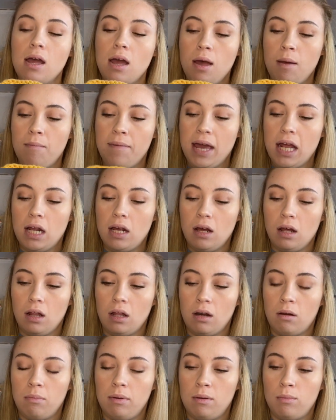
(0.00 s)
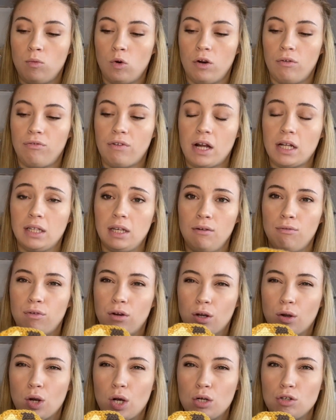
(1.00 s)
made it a little bit more friendly for
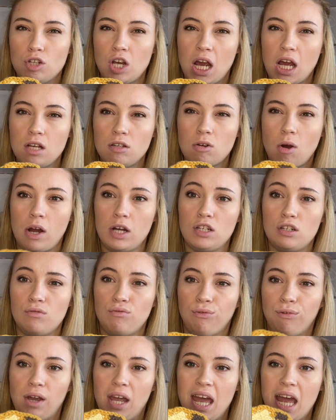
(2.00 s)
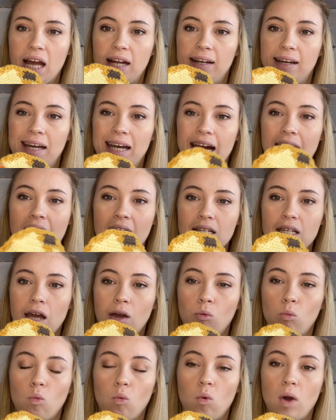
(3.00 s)
crochet, so I just freehanded it as I
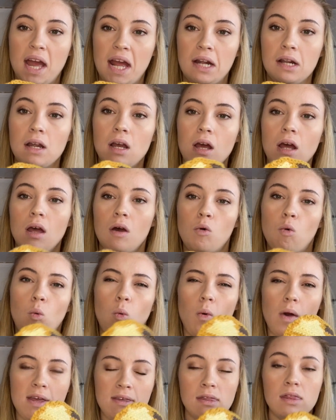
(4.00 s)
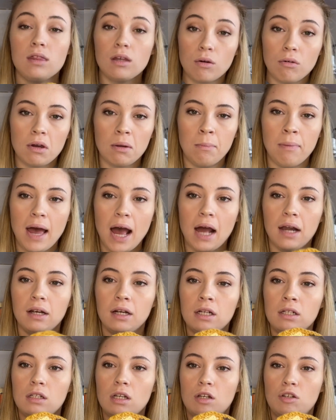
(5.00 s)
went with the grid
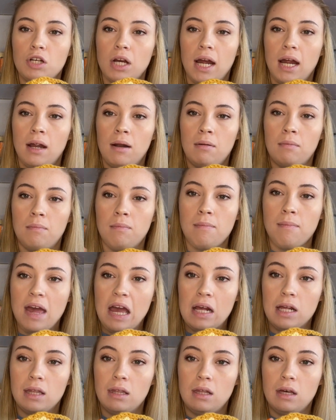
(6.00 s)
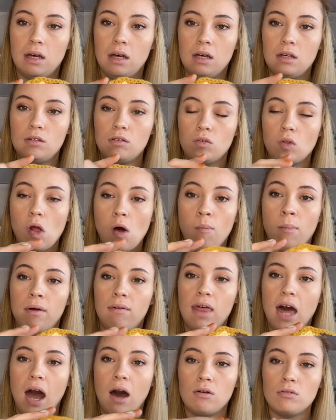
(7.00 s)
pattern to try and make the slope of
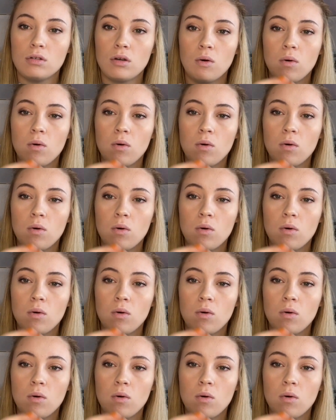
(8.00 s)
the house go